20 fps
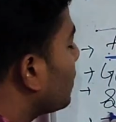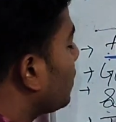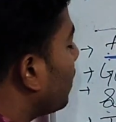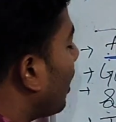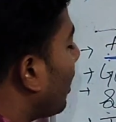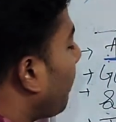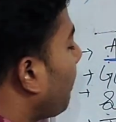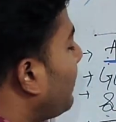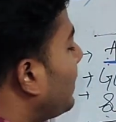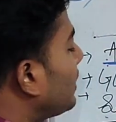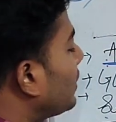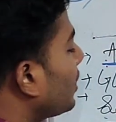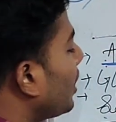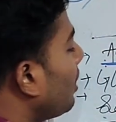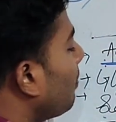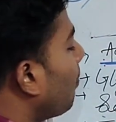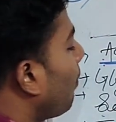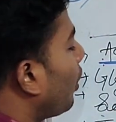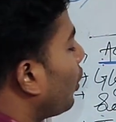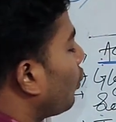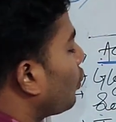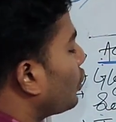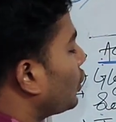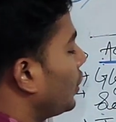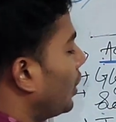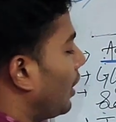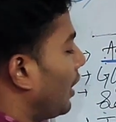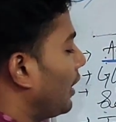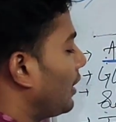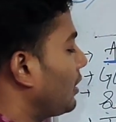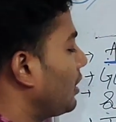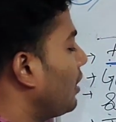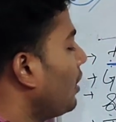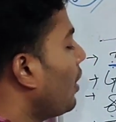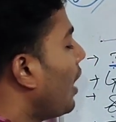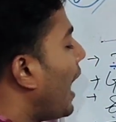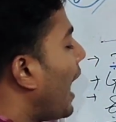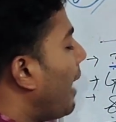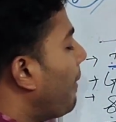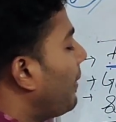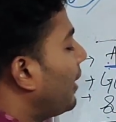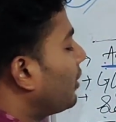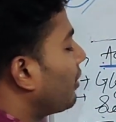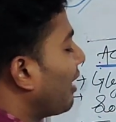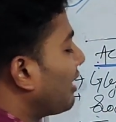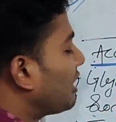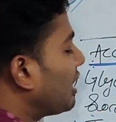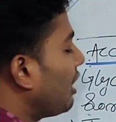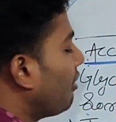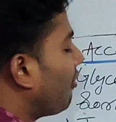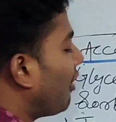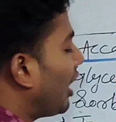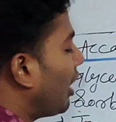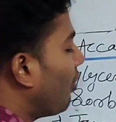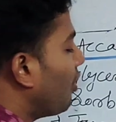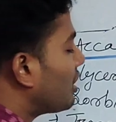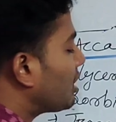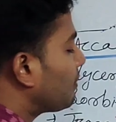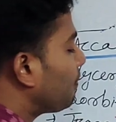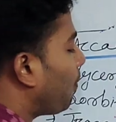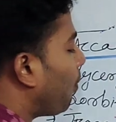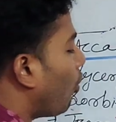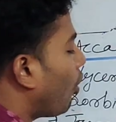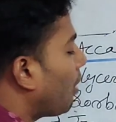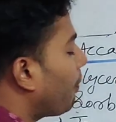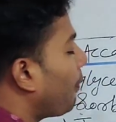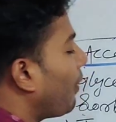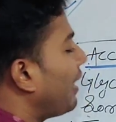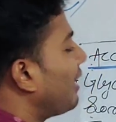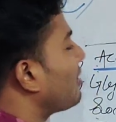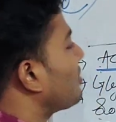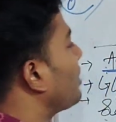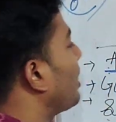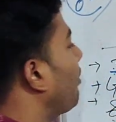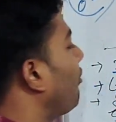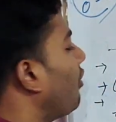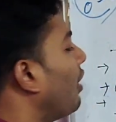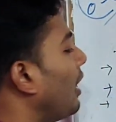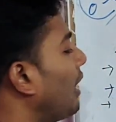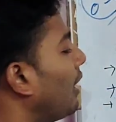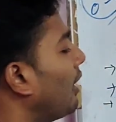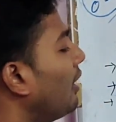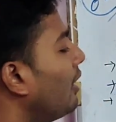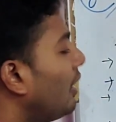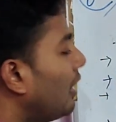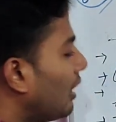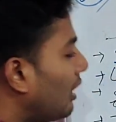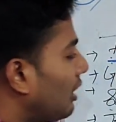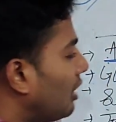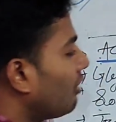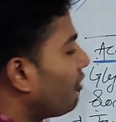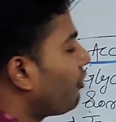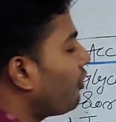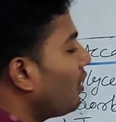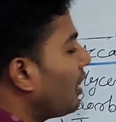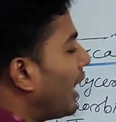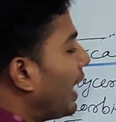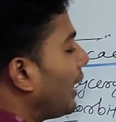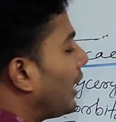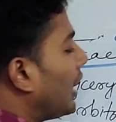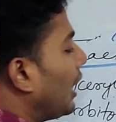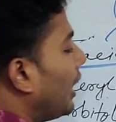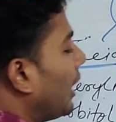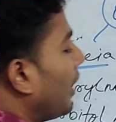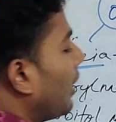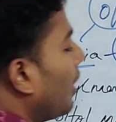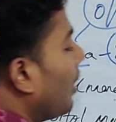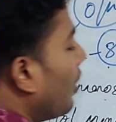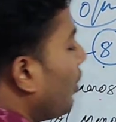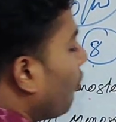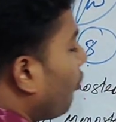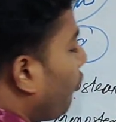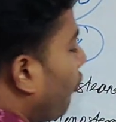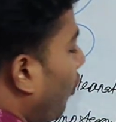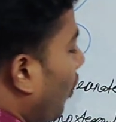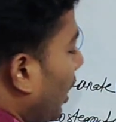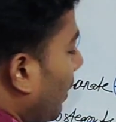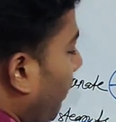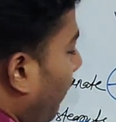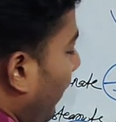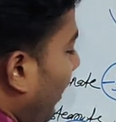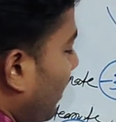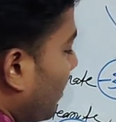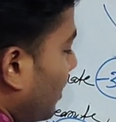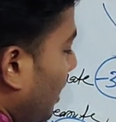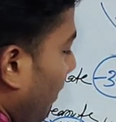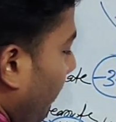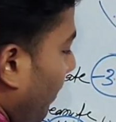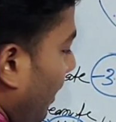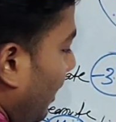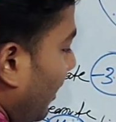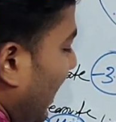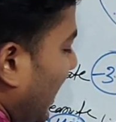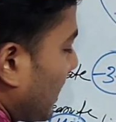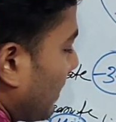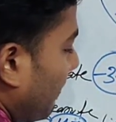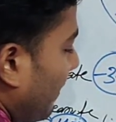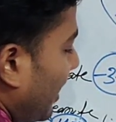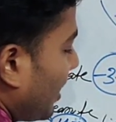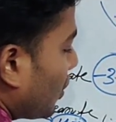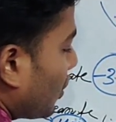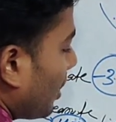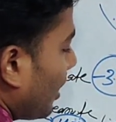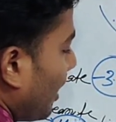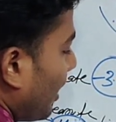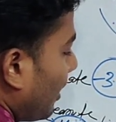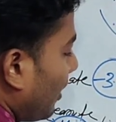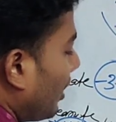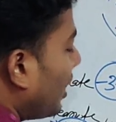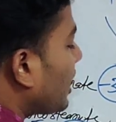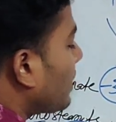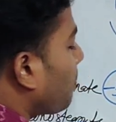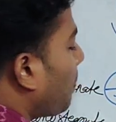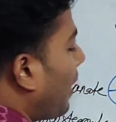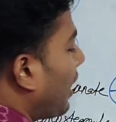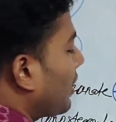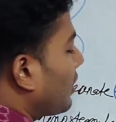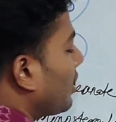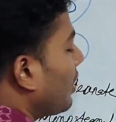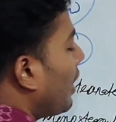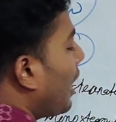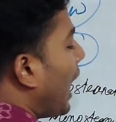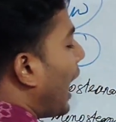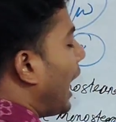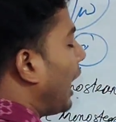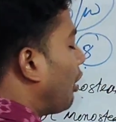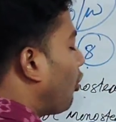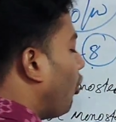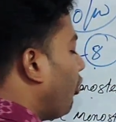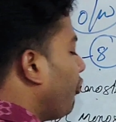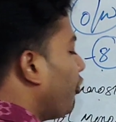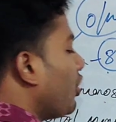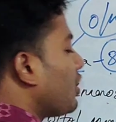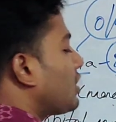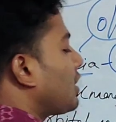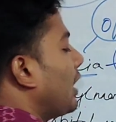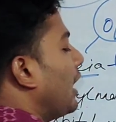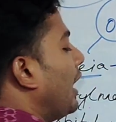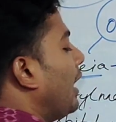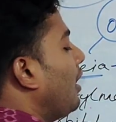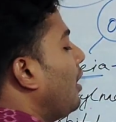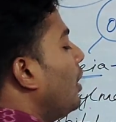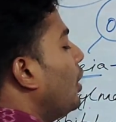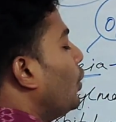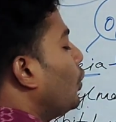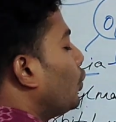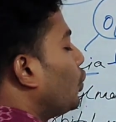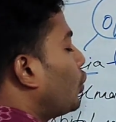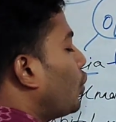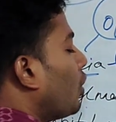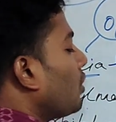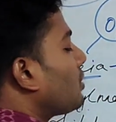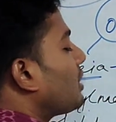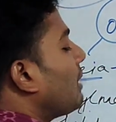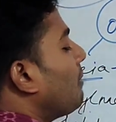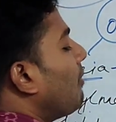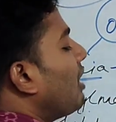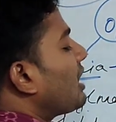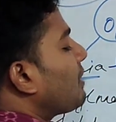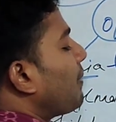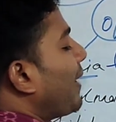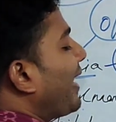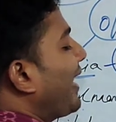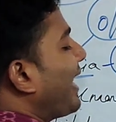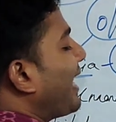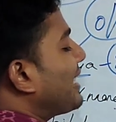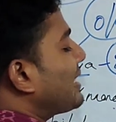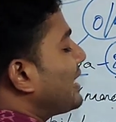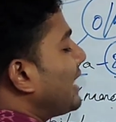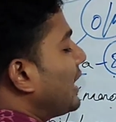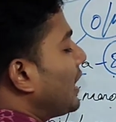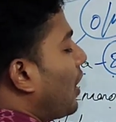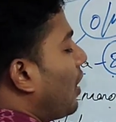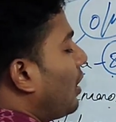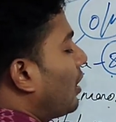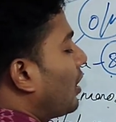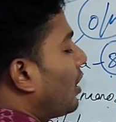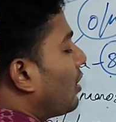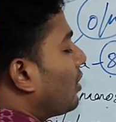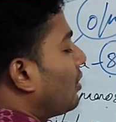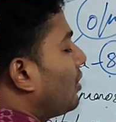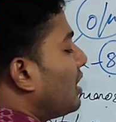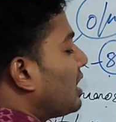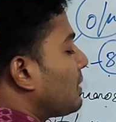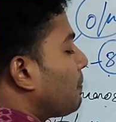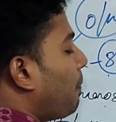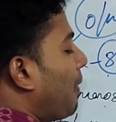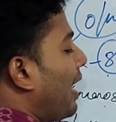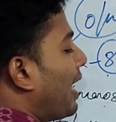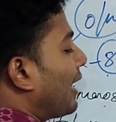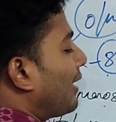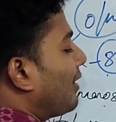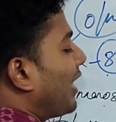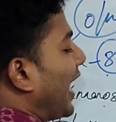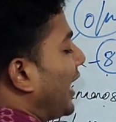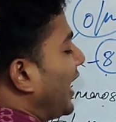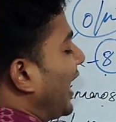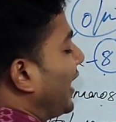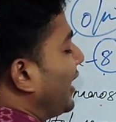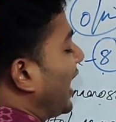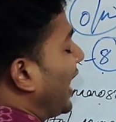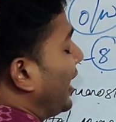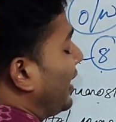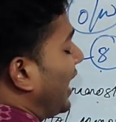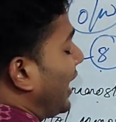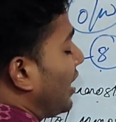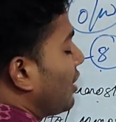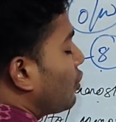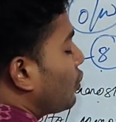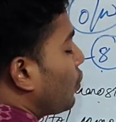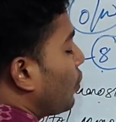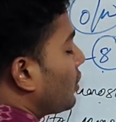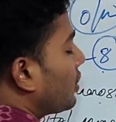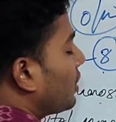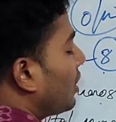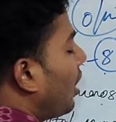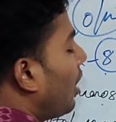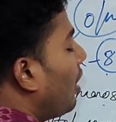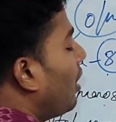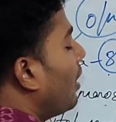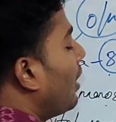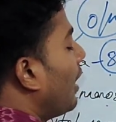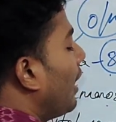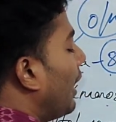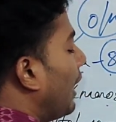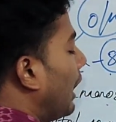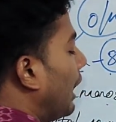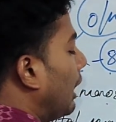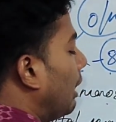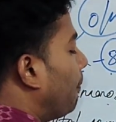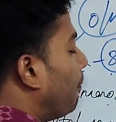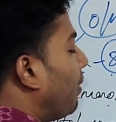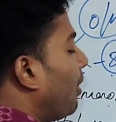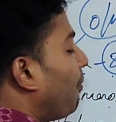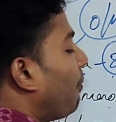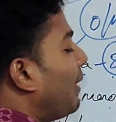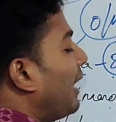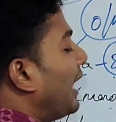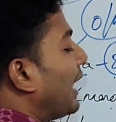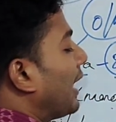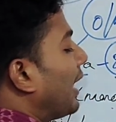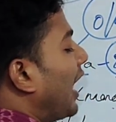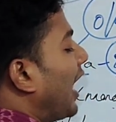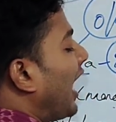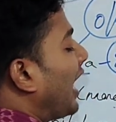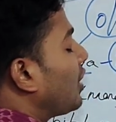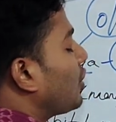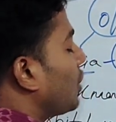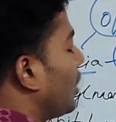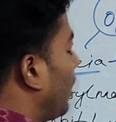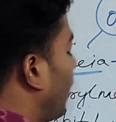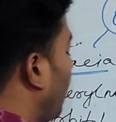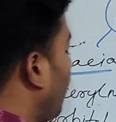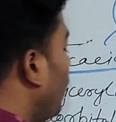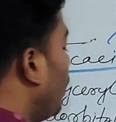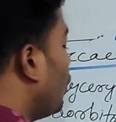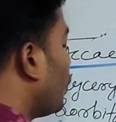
sorbitol monostearate, having the HCl value is 4.7. Definitely 4.7, that means this part. And obviously those emulsifying agent under this part that is shows the lipophilic in nature.